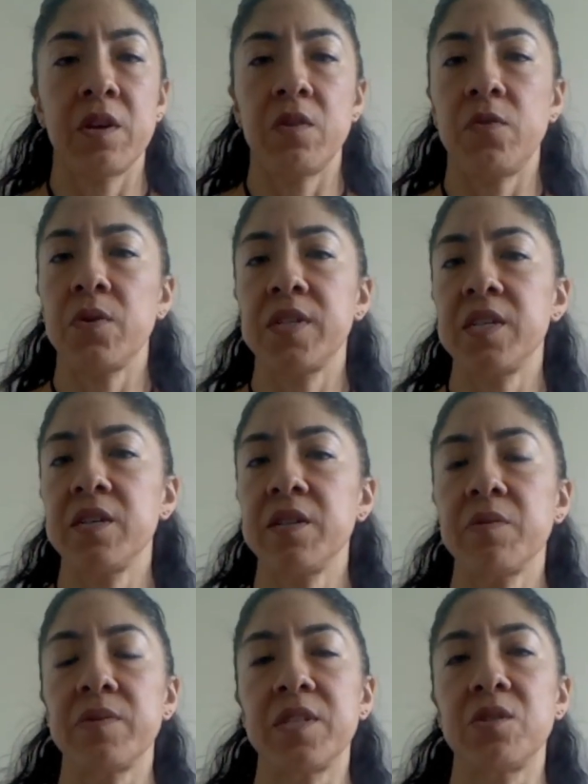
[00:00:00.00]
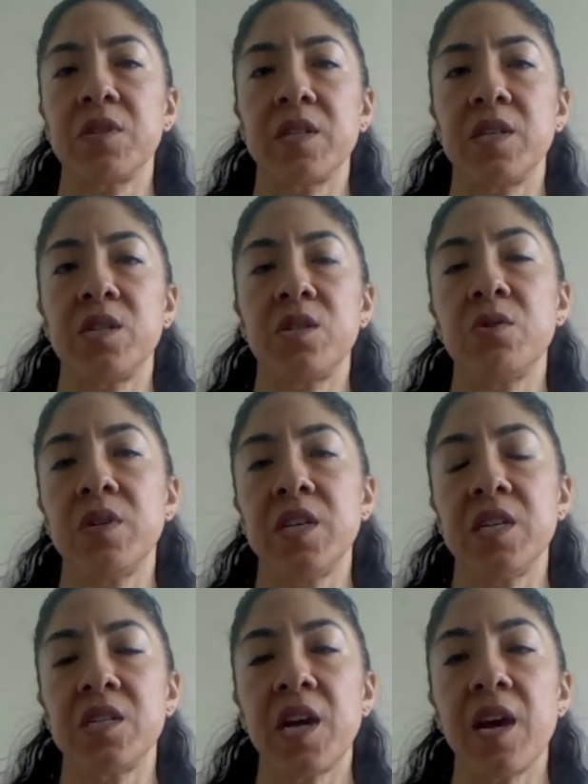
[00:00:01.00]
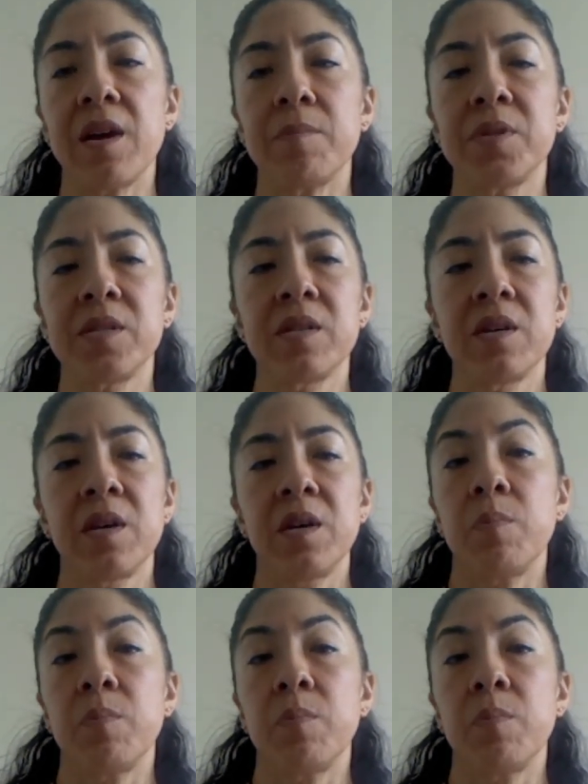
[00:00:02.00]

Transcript: If you're dealing with strictly 2D shapes,